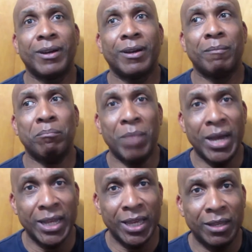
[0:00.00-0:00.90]

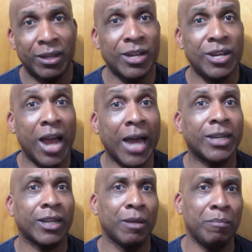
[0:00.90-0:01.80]
money not
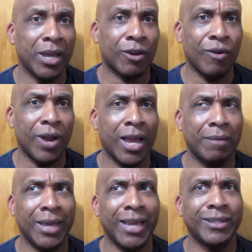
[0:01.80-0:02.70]
to commit
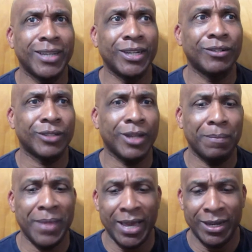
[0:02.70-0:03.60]
crime, and then on top
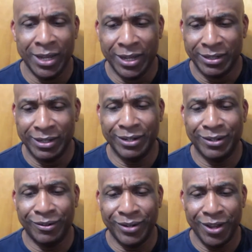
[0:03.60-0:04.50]
of that, they're
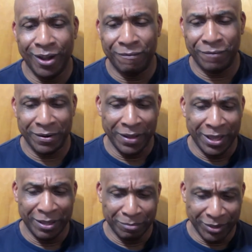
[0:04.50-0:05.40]
only offering.
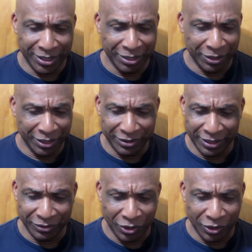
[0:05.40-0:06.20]
But it says the